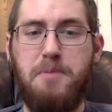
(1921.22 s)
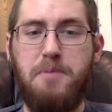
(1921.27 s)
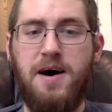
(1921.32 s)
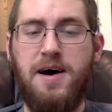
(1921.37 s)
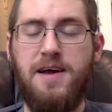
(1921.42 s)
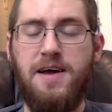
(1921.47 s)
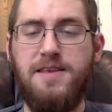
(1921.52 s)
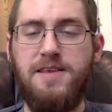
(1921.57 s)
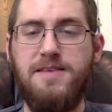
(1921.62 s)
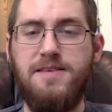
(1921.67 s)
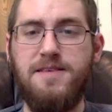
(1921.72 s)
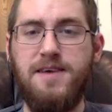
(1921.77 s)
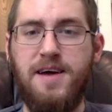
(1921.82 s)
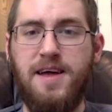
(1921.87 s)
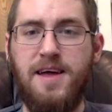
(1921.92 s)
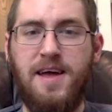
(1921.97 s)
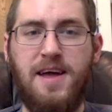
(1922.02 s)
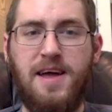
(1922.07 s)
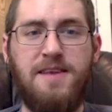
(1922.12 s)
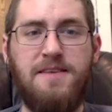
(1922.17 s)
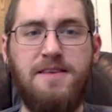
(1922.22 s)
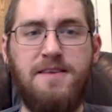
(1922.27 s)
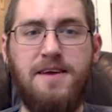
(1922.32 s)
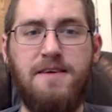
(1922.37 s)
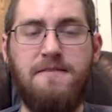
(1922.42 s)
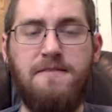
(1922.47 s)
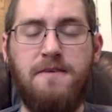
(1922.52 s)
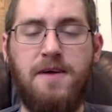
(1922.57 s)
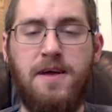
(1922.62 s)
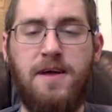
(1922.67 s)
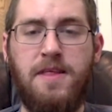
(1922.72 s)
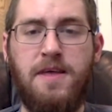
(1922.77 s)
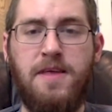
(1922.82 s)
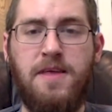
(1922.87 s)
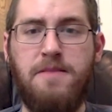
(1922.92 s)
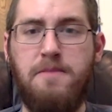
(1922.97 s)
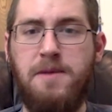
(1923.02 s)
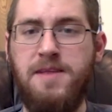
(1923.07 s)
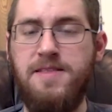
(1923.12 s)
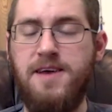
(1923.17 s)
but again, in,
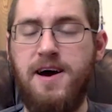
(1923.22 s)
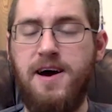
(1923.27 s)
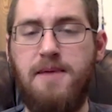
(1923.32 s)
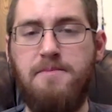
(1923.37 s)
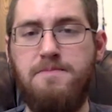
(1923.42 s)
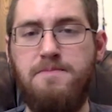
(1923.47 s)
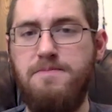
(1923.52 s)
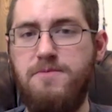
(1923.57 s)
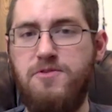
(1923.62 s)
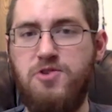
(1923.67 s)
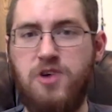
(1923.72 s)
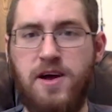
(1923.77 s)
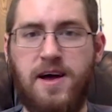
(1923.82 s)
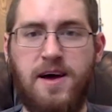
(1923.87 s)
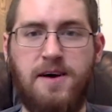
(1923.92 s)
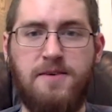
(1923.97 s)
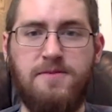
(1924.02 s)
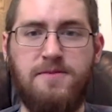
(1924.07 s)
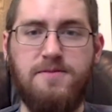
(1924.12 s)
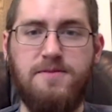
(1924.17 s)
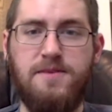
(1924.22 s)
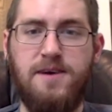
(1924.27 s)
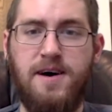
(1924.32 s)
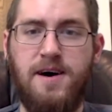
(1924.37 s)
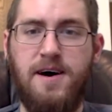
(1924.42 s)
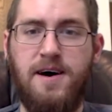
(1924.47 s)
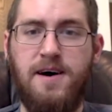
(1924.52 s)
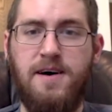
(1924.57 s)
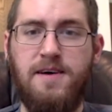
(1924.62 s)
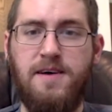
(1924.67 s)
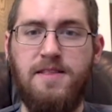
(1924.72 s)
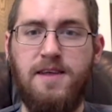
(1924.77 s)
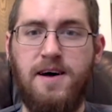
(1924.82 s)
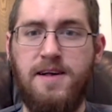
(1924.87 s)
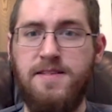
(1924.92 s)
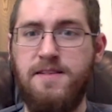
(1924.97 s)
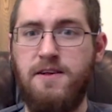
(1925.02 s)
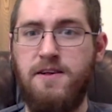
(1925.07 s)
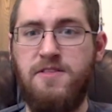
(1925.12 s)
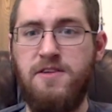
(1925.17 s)
in, the meantime, check out uh,
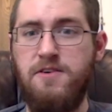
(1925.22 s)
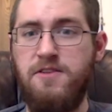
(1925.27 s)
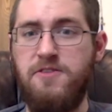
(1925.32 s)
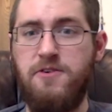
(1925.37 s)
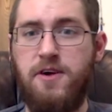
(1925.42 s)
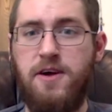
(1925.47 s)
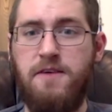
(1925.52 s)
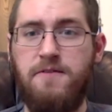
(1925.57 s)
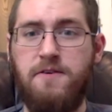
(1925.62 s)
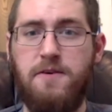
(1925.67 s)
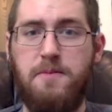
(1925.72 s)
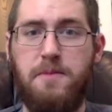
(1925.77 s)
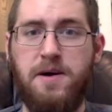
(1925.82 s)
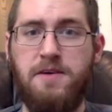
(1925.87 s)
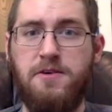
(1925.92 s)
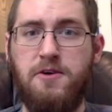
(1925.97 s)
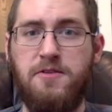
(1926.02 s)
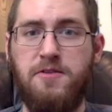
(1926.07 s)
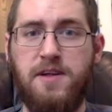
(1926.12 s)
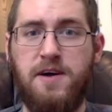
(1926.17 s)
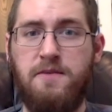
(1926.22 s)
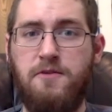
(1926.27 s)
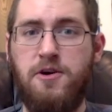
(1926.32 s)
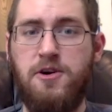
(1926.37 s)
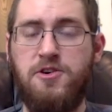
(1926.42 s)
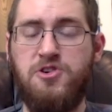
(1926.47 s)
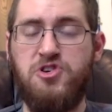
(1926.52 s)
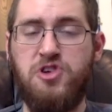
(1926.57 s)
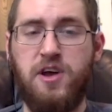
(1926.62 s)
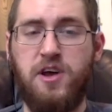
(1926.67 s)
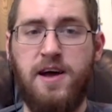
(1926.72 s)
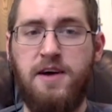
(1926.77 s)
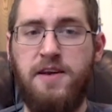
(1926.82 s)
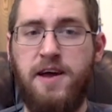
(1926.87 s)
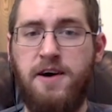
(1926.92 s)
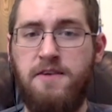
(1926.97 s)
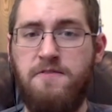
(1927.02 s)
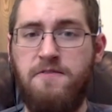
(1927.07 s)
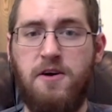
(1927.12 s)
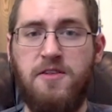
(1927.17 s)
Huskers Illustrated for Low's coverage. Check
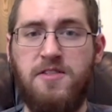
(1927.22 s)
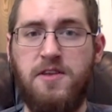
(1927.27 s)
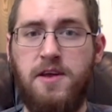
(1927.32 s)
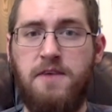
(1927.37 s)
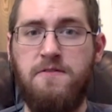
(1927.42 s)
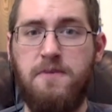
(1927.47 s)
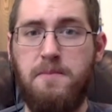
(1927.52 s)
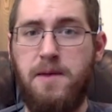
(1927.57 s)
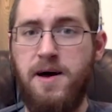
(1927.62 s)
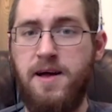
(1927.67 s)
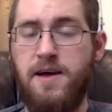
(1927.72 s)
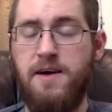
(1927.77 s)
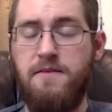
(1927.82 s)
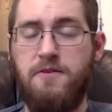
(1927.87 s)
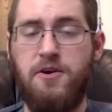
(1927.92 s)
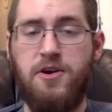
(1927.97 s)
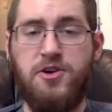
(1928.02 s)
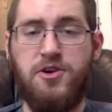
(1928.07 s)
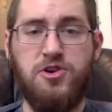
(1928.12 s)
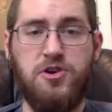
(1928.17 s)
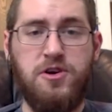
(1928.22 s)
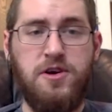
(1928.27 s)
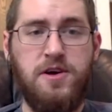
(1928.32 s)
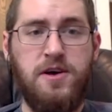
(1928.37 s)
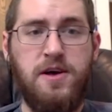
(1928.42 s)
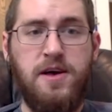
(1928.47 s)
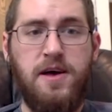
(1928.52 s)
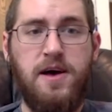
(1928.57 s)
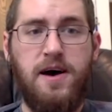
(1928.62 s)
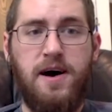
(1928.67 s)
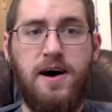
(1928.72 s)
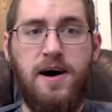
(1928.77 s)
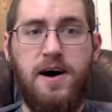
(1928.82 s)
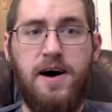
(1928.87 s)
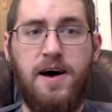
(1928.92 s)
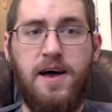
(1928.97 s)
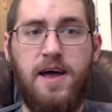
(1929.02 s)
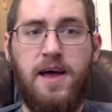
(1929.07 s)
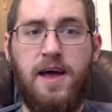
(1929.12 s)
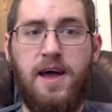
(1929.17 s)
out Hail Varsity for my coverage.
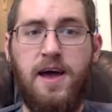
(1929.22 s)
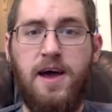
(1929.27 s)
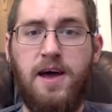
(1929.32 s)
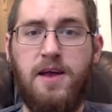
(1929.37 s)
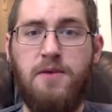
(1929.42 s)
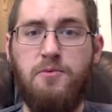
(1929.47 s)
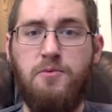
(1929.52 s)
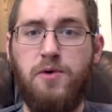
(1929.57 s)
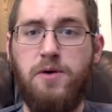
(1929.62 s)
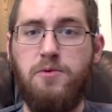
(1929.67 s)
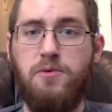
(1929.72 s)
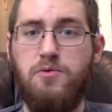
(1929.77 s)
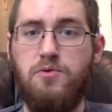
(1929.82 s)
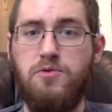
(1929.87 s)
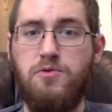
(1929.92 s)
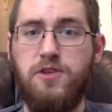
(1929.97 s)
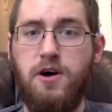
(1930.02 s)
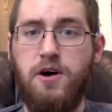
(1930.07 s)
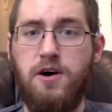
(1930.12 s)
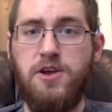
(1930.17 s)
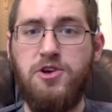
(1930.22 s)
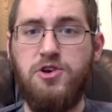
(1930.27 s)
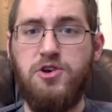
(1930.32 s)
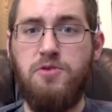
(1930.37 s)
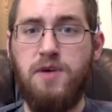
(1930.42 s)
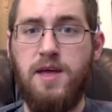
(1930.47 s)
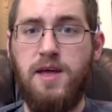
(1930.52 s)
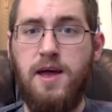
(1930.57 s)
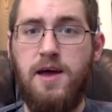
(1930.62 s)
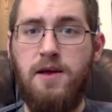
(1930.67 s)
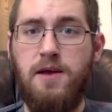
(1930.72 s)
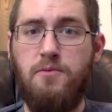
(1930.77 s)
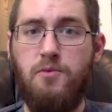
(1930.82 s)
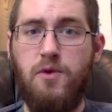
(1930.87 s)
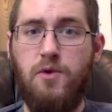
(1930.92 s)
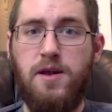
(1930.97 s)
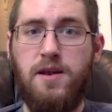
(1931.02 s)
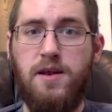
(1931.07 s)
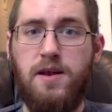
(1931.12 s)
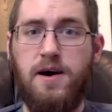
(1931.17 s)
Uh, and we will talk at you again
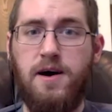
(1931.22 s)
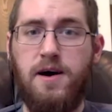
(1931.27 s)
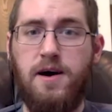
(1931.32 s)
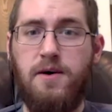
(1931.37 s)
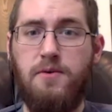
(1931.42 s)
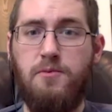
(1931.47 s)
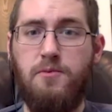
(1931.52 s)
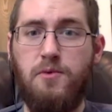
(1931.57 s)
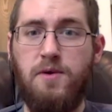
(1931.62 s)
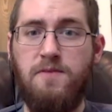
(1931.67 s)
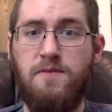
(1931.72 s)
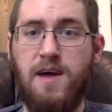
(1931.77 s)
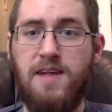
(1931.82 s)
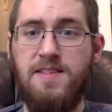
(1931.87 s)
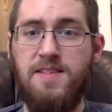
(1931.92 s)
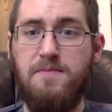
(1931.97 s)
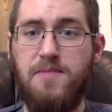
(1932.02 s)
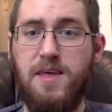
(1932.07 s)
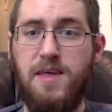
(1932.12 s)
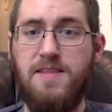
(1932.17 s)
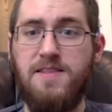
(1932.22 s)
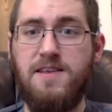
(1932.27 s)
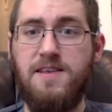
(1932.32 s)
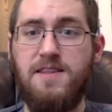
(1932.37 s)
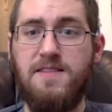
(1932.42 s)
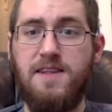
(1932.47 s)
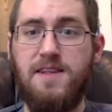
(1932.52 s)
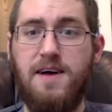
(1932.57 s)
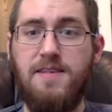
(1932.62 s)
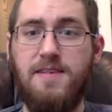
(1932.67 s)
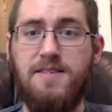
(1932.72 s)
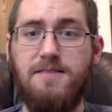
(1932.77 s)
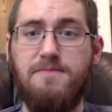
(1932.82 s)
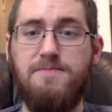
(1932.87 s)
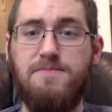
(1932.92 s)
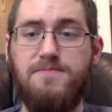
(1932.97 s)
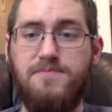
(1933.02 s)
when uh, we've got some things to discuss.